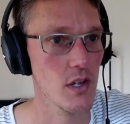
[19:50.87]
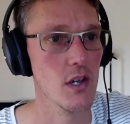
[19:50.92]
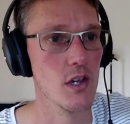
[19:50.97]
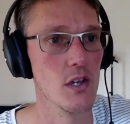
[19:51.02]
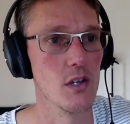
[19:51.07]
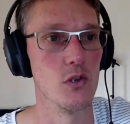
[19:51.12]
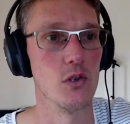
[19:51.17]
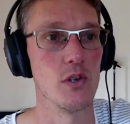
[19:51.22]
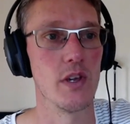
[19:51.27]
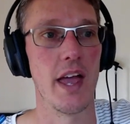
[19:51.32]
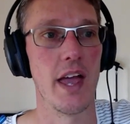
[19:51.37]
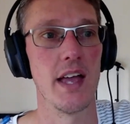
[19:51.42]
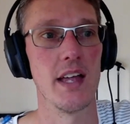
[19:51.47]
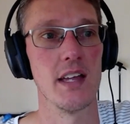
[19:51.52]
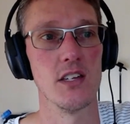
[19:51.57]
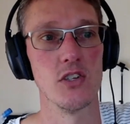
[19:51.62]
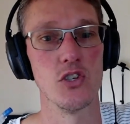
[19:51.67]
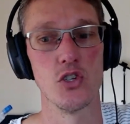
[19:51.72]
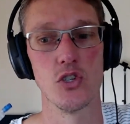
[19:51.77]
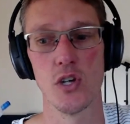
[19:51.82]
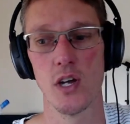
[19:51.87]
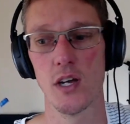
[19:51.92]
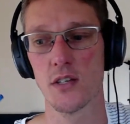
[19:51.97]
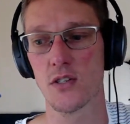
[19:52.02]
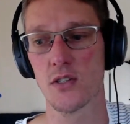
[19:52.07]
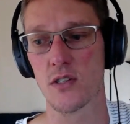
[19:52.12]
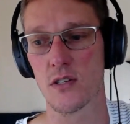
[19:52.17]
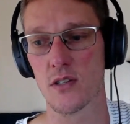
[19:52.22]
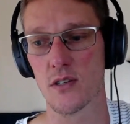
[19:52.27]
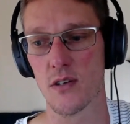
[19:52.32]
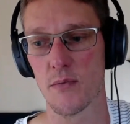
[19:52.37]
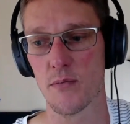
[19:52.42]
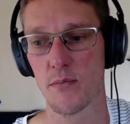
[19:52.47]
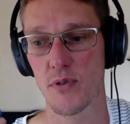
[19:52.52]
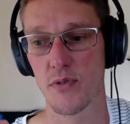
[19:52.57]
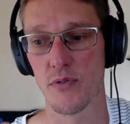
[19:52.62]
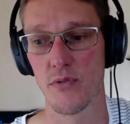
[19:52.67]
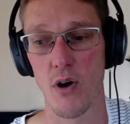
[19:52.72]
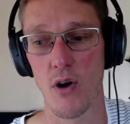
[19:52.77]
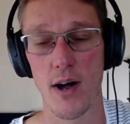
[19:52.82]
You can just
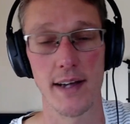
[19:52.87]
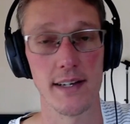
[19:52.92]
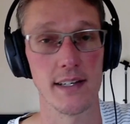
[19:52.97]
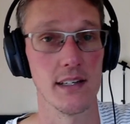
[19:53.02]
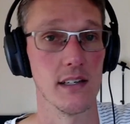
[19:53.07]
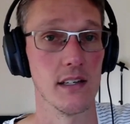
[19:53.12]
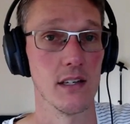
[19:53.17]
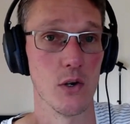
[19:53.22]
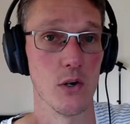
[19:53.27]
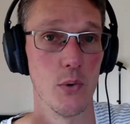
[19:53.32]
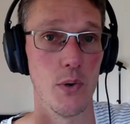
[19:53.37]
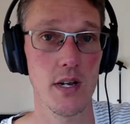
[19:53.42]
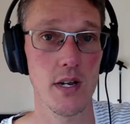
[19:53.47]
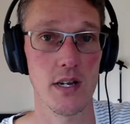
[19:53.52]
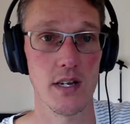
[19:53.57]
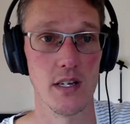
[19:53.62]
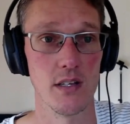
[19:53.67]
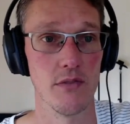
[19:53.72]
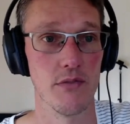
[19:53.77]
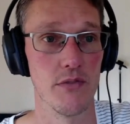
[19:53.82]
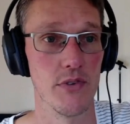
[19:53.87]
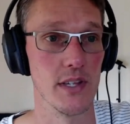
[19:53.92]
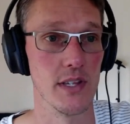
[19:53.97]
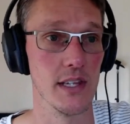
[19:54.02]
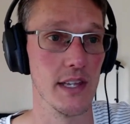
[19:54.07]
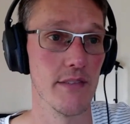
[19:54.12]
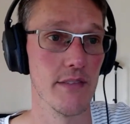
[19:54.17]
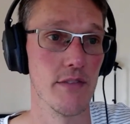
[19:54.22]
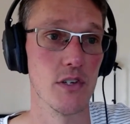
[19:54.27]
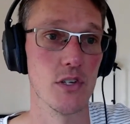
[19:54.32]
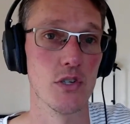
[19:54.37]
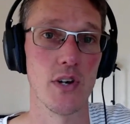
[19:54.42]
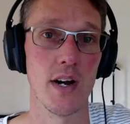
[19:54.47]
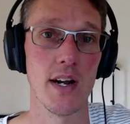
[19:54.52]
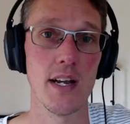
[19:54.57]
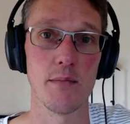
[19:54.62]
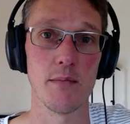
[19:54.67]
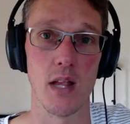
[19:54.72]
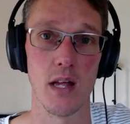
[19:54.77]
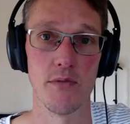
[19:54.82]
provide liquidity for the leverage
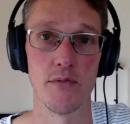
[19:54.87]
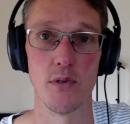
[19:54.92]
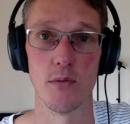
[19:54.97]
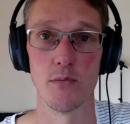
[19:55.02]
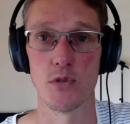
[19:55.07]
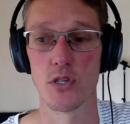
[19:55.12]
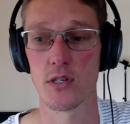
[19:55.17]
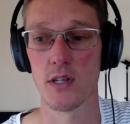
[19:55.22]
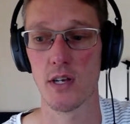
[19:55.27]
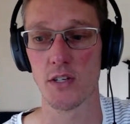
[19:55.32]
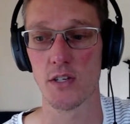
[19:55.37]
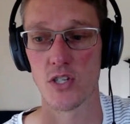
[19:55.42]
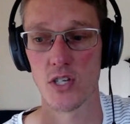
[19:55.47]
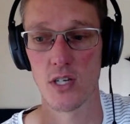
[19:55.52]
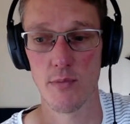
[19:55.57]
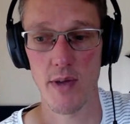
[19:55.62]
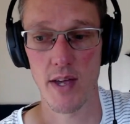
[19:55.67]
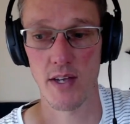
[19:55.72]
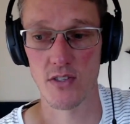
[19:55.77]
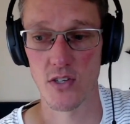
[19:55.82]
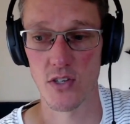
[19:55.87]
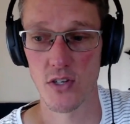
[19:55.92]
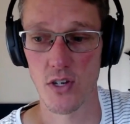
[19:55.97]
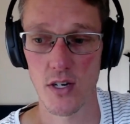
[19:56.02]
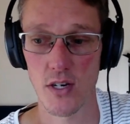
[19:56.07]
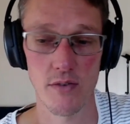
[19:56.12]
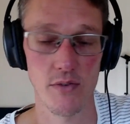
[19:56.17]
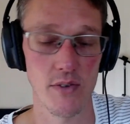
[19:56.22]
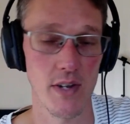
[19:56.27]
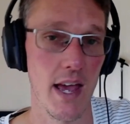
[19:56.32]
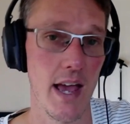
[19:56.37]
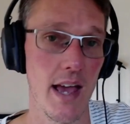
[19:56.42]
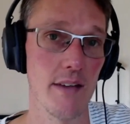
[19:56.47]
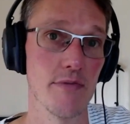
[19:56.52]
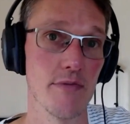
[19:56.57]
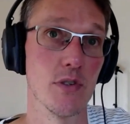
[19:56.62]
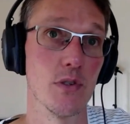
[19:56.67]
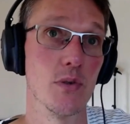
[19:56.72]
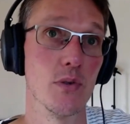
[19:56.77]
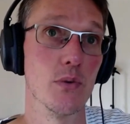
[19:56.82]
trading platform, just like GMX. So you don't even have
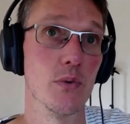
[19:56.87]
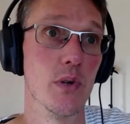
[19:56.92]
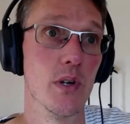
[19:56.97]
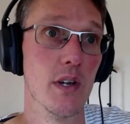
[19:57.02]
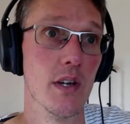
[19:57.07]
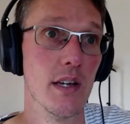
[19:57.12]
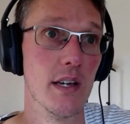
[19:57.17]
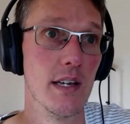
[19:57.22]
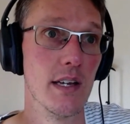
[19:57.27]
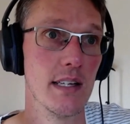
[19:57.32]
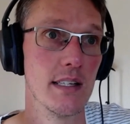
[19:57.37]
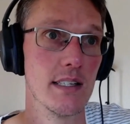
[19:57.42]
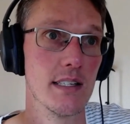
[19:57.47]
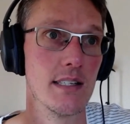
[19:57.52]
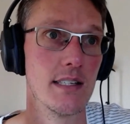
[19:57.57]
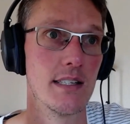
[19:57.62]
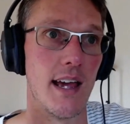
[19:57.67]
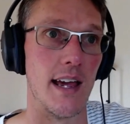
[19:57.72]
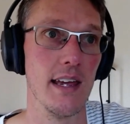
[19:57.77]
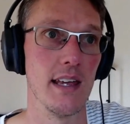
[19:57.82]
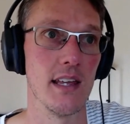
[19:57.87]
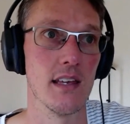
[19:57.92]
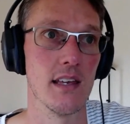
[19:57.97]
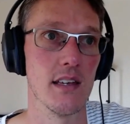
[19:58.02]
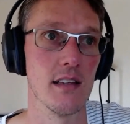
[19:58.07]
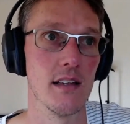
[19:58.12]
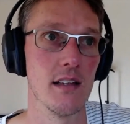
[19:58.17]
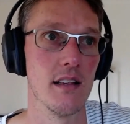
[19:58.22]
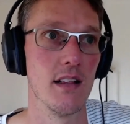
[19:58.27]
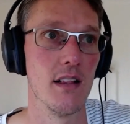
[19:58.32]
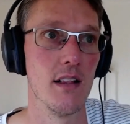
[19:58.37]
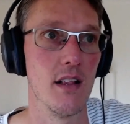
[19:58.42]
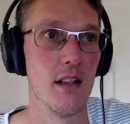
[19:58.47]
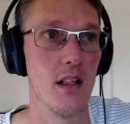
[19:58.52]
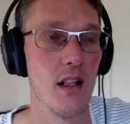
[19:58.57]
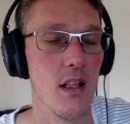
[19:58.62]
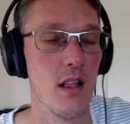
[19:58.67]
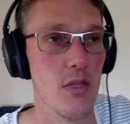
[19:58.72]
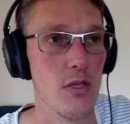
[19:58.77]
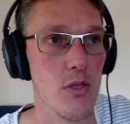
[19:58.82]
to take
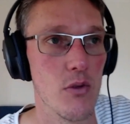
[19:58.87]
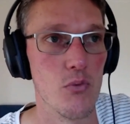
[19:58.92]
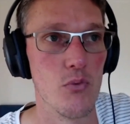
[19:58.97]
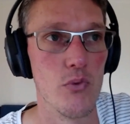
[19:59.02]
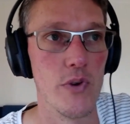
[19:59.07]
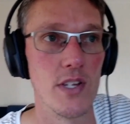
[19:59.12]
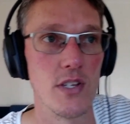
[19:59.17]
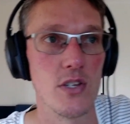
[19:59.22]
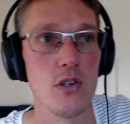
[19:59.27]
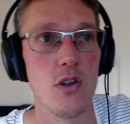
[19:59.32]
the risk